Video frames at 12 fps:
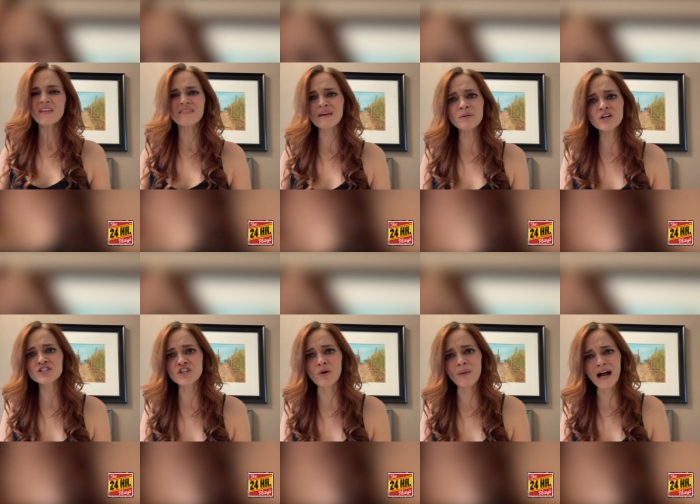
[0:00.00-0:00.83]
they put
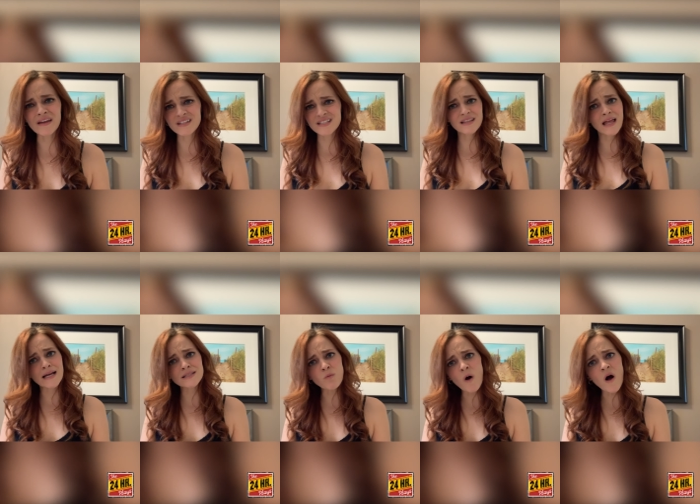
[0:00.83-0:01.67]
us all behind this
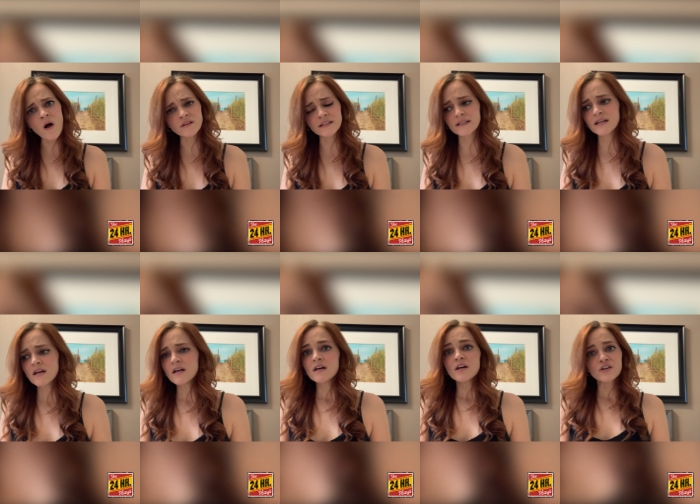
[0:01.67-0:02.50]
glass wall and
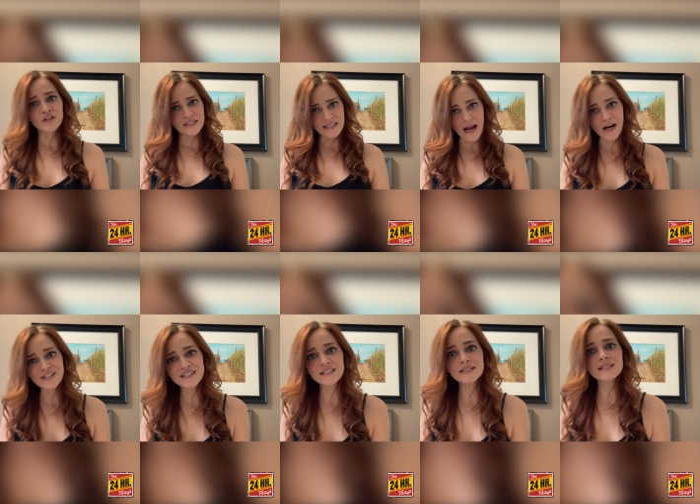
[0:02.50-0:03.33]
Chris
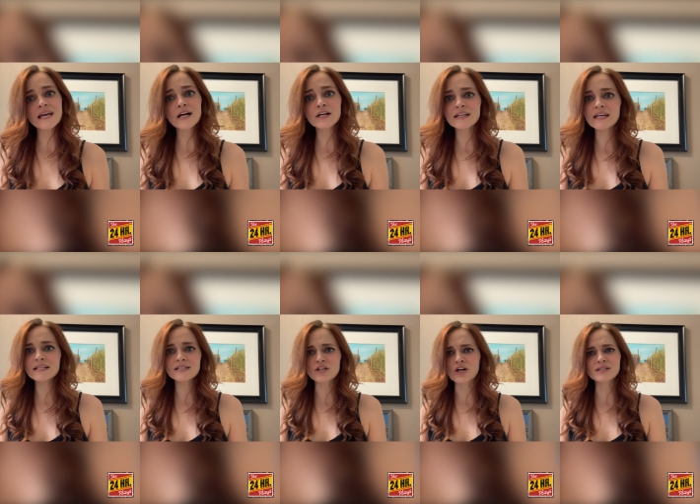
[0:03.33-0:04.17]
Harrison is there and he
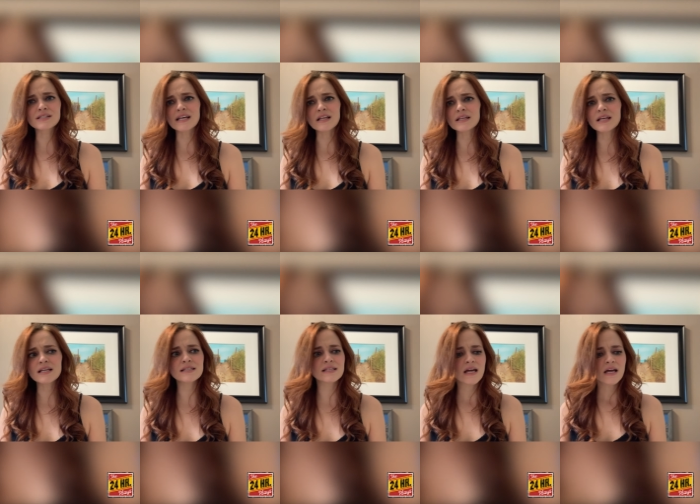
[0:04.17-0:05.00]
starts telling us